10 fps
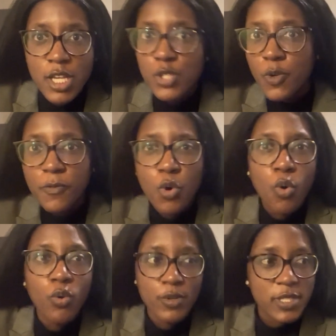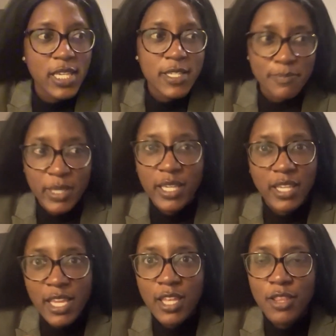So, of course, he is big
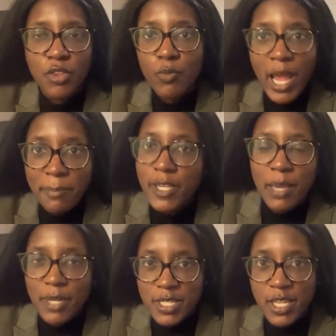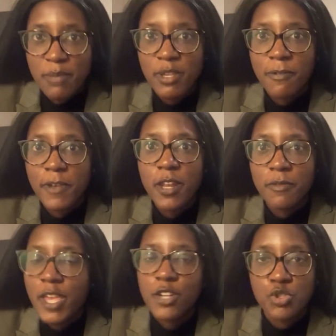in the rap game and he's going to be a fan of
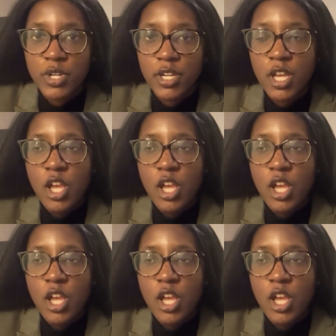Kendrick,